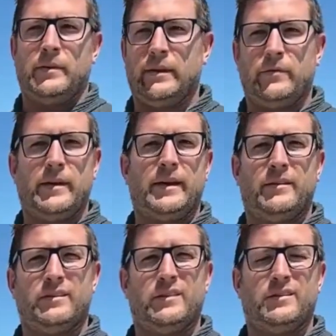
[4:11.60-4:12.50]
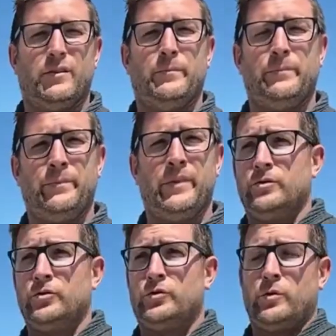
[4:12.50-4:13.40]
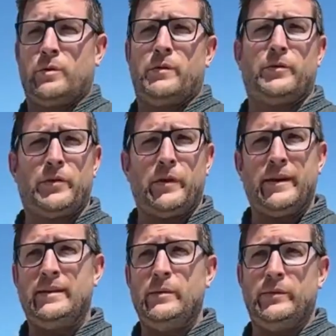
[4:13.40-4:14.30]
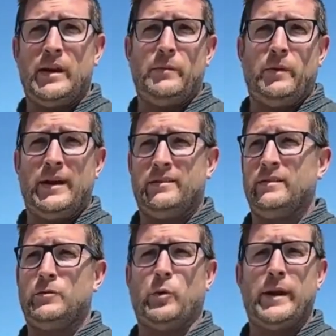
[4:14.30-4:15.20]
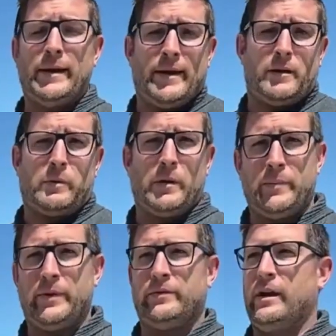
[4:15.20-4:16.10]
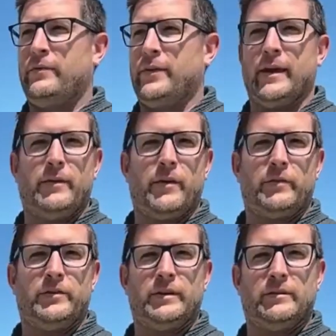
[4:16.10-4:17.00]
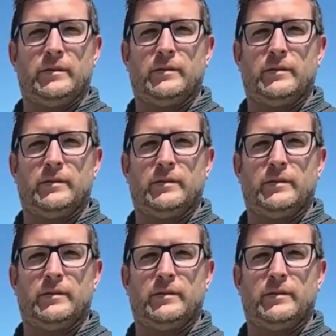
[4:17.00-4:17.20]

That's fantastic. So, sure, there's 30 teams in MLS, and 29 are probably pissed off at the end of every season.